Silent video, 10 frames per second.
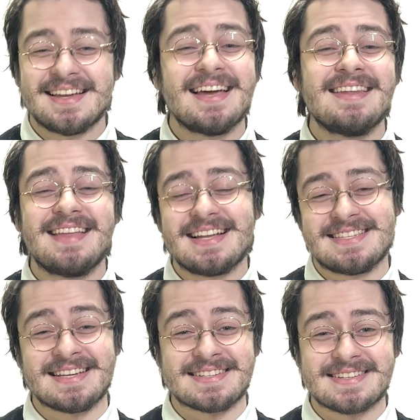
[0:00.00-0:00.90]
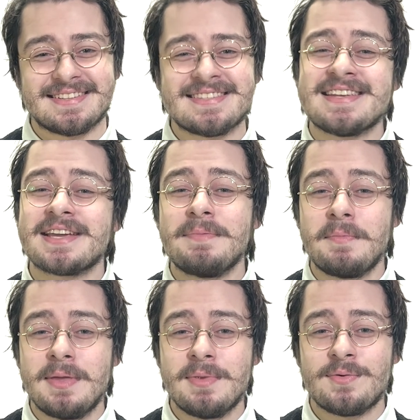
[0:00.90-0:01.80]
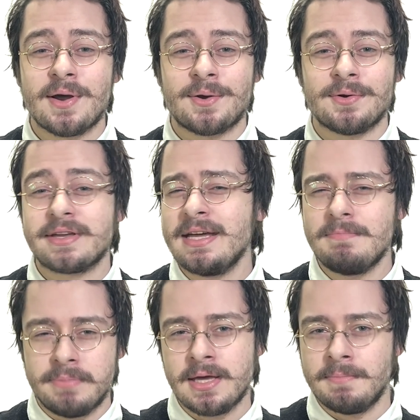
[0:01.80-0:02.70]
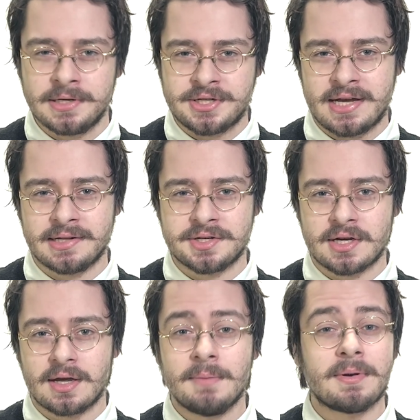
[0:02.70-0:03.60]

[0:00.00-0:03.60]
And that's it. Setting up a B I M I record can be a bit challenging,